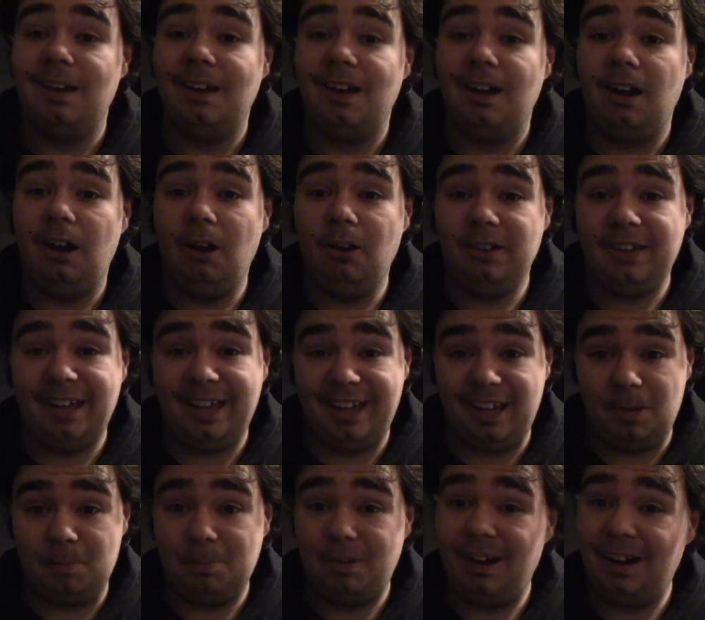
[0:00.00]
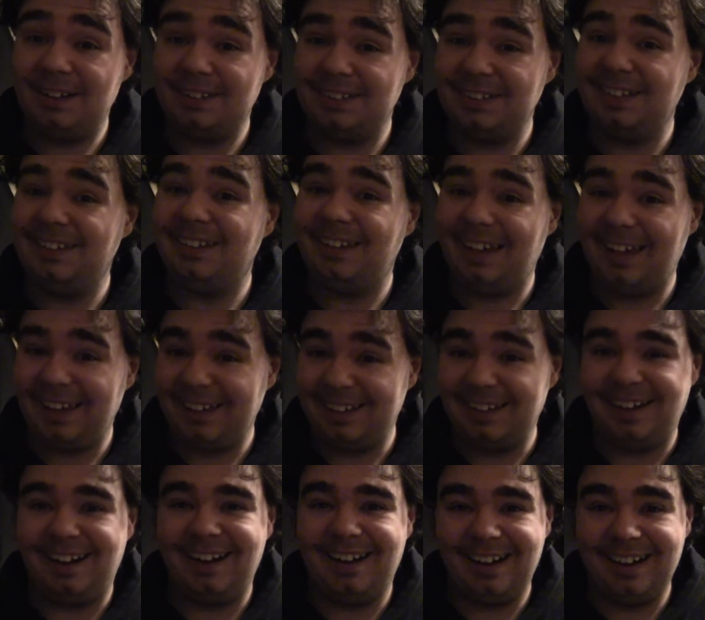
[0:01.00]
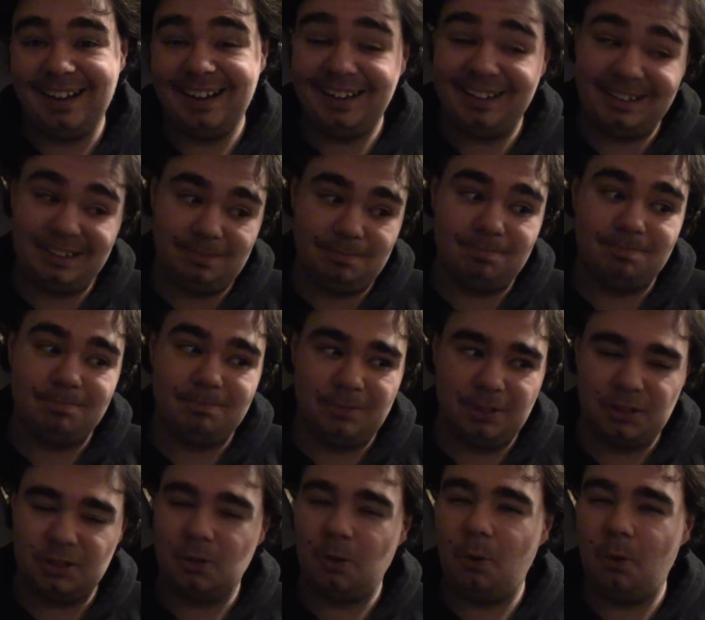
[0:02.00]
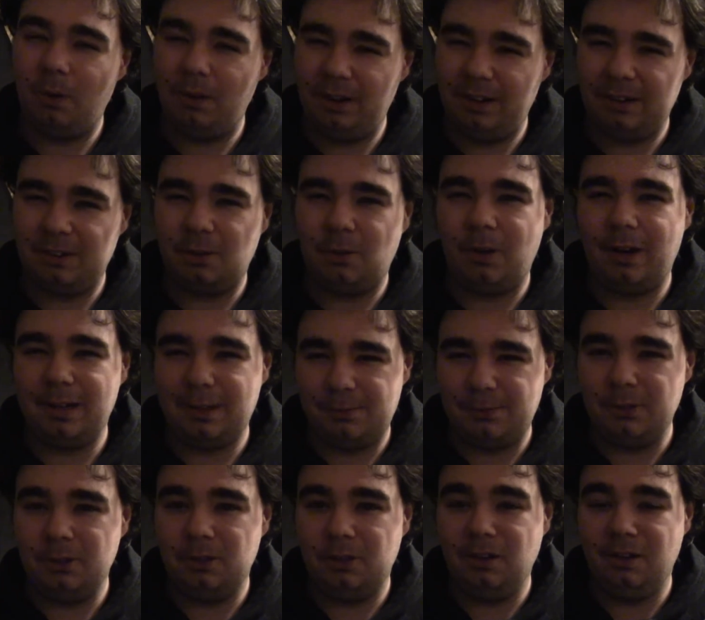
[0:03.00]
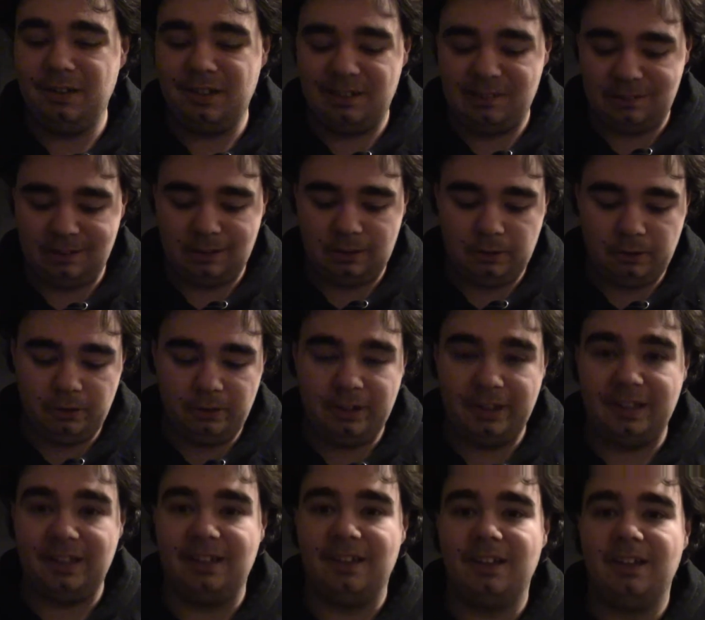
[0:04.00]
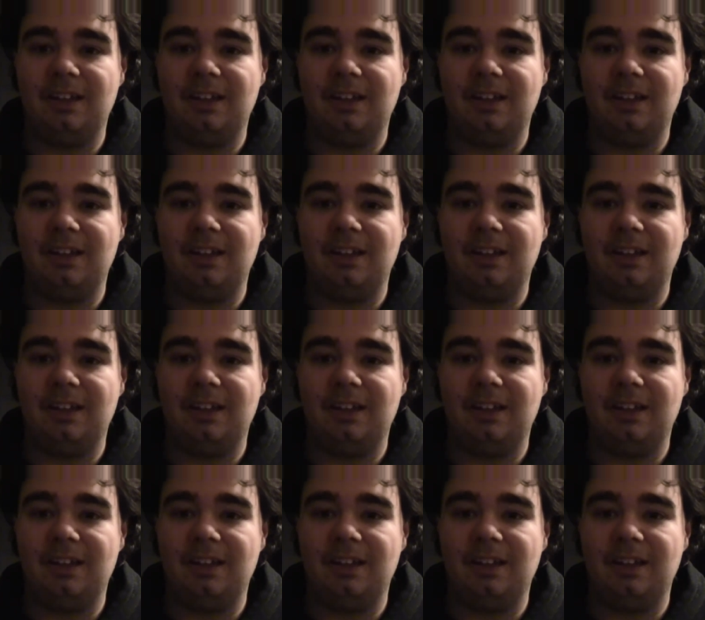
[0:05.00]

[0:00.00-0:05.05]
Okay, on Boxing Day, I scored quite a few goodies, including